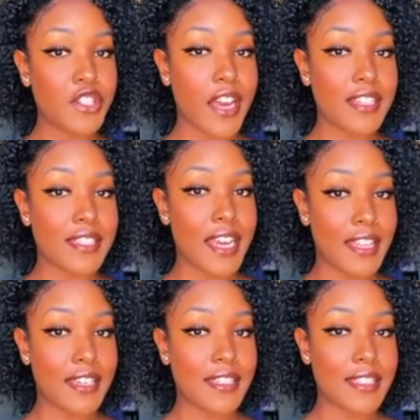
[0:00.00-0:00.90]
to say
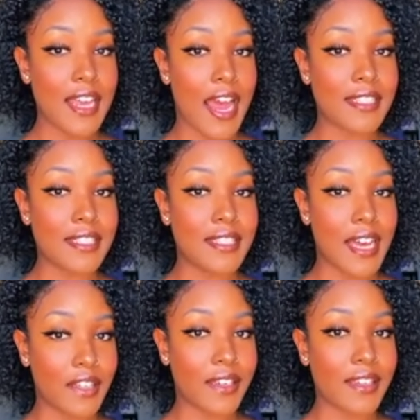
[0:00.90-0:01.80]
this as
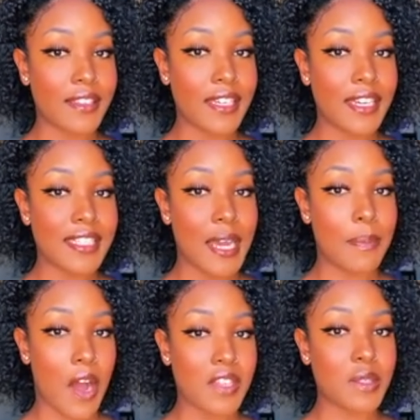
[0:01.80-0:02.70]
delicately as I
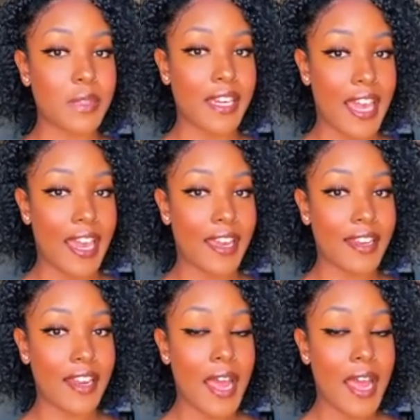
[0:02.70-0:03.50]
possibly can,